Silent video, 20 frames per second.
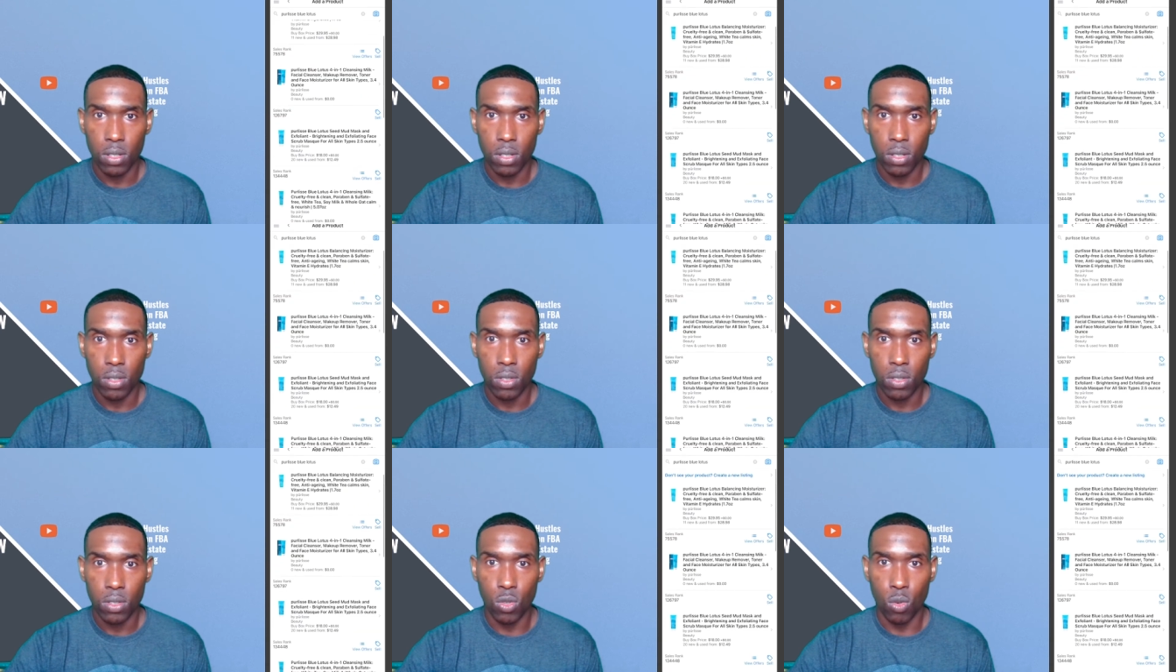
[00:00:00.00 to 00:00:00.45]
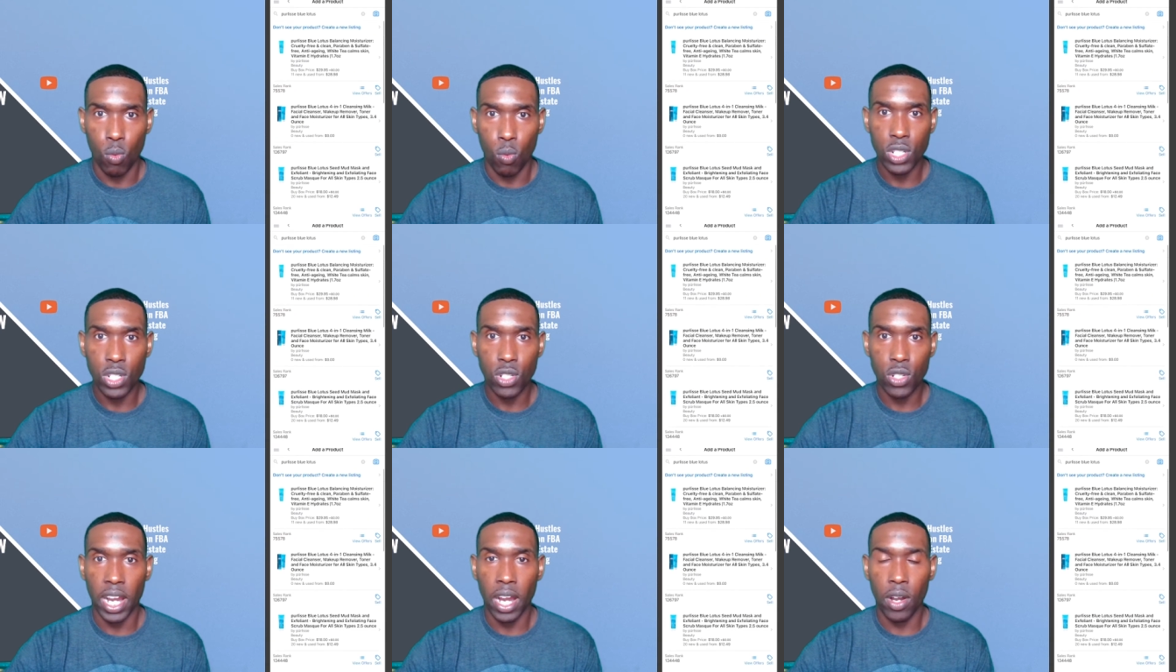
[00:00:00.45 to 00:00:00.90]
So
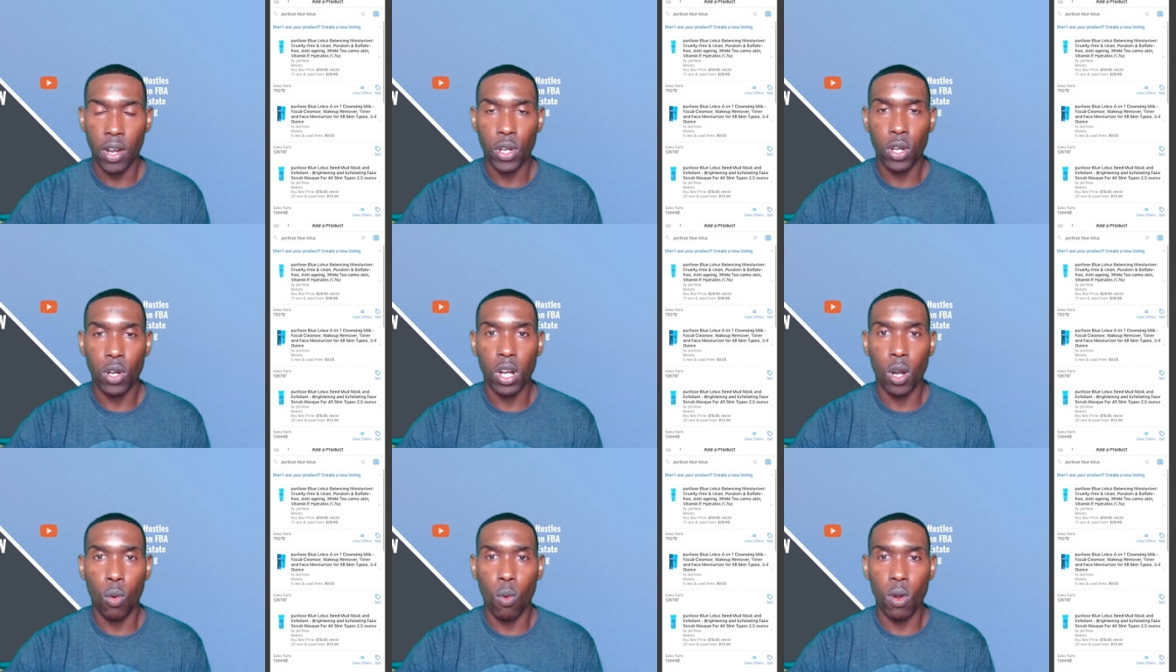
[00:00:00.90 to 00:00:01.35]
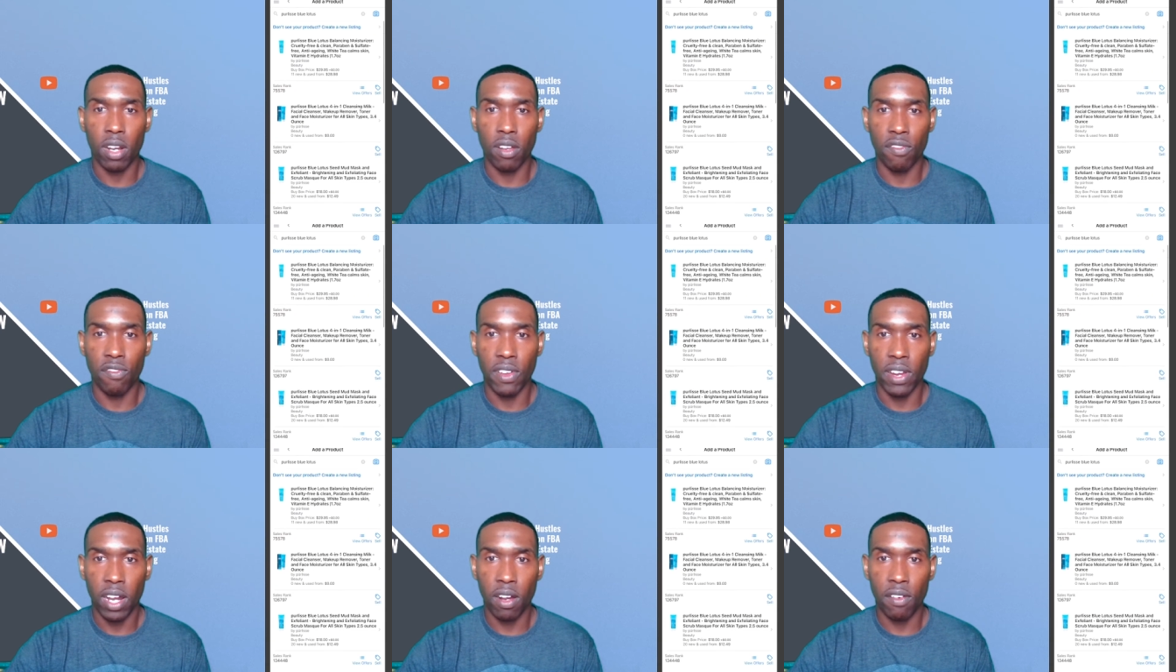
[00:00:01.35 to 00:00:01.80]
once you're here, you're going to want to
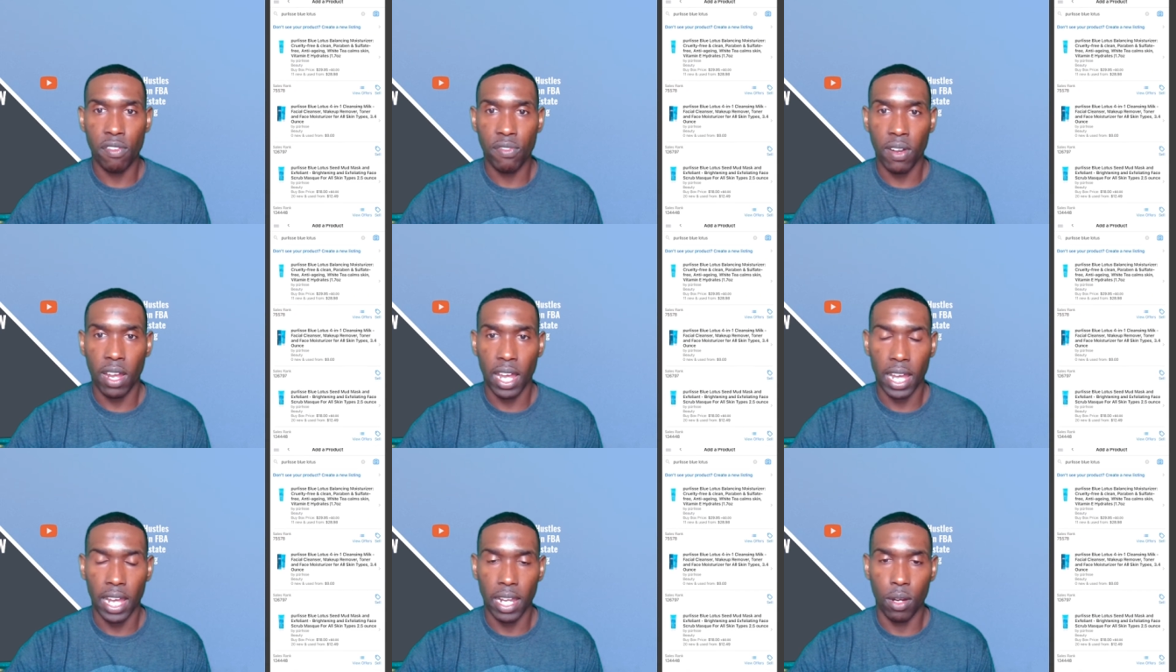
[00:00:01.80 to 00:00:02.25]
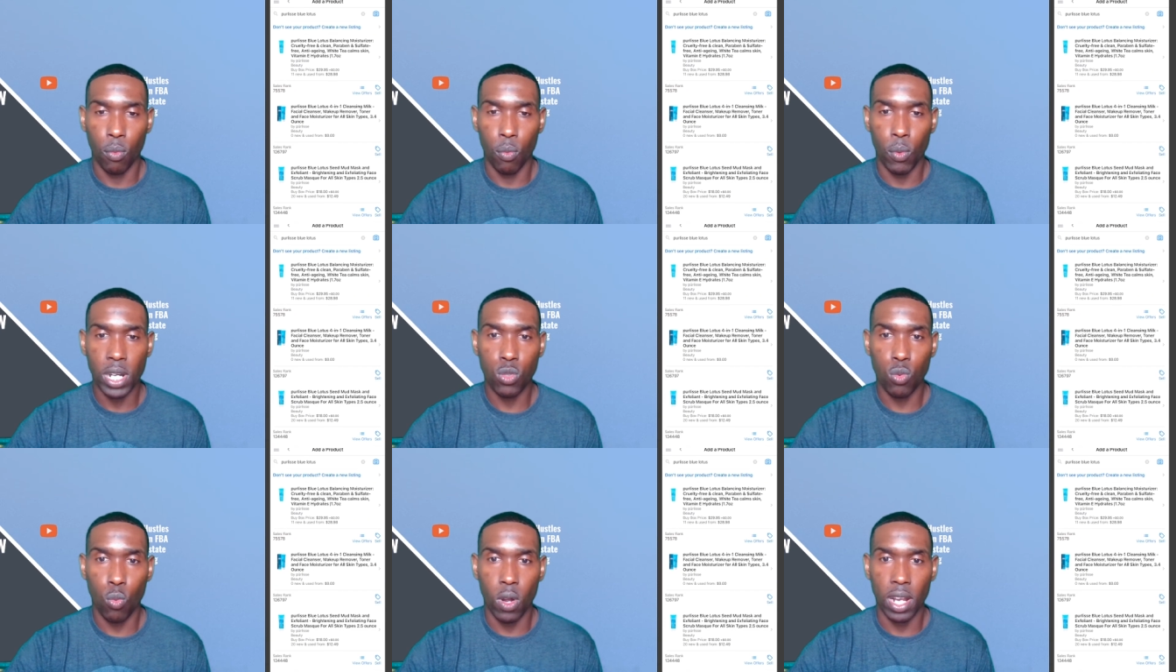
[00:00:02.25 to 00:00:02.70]
verify
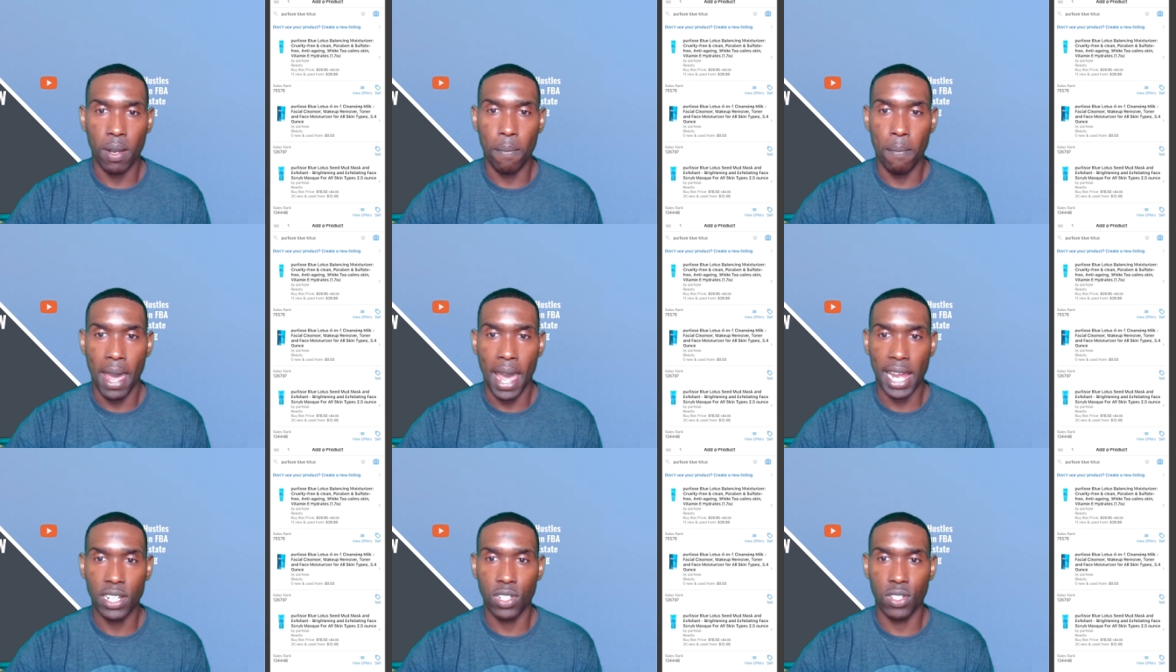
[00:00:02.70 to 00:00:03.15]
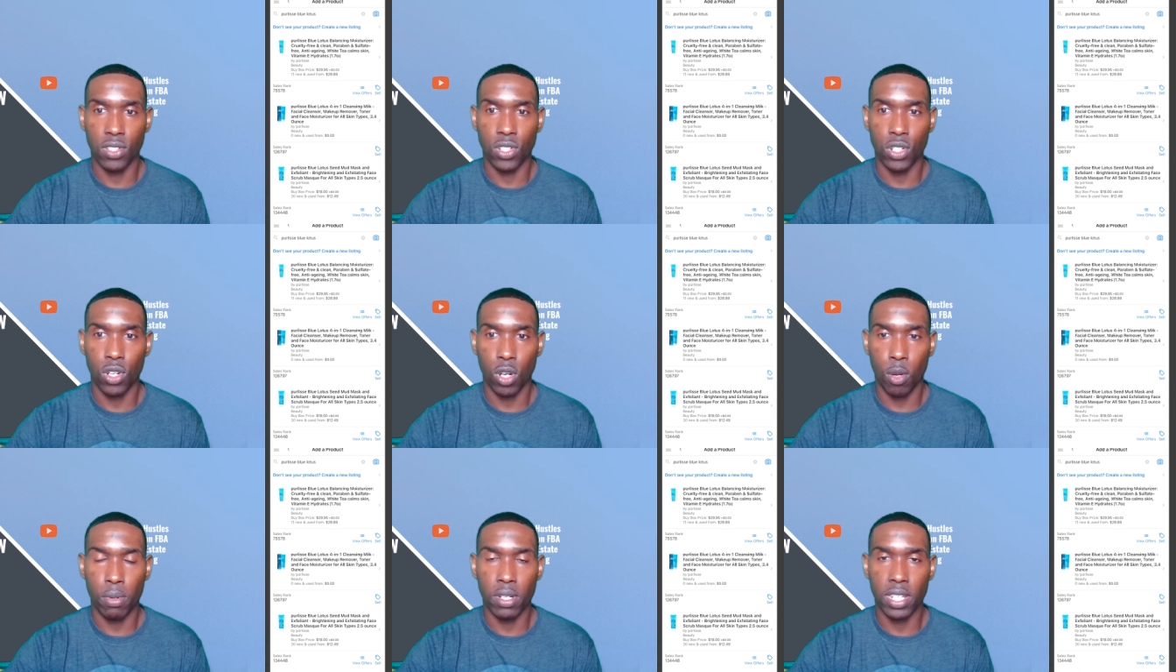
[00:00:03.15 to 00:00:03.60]
which one matches
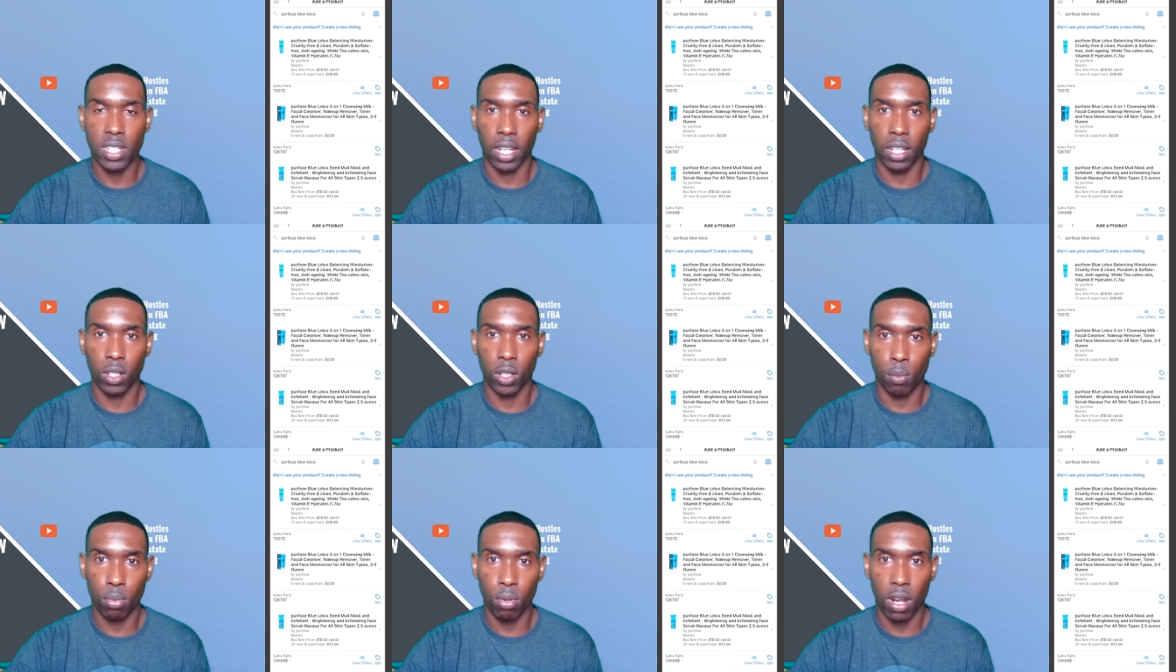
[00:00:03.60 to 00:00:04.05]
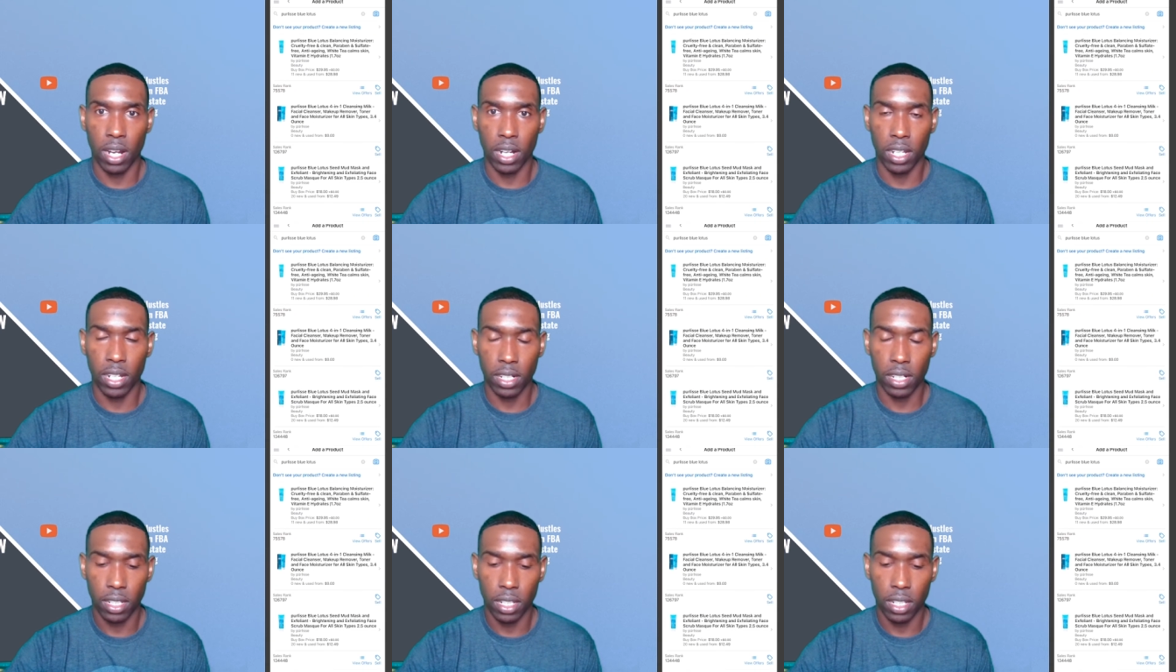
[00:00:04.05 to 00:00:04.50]
your particular product,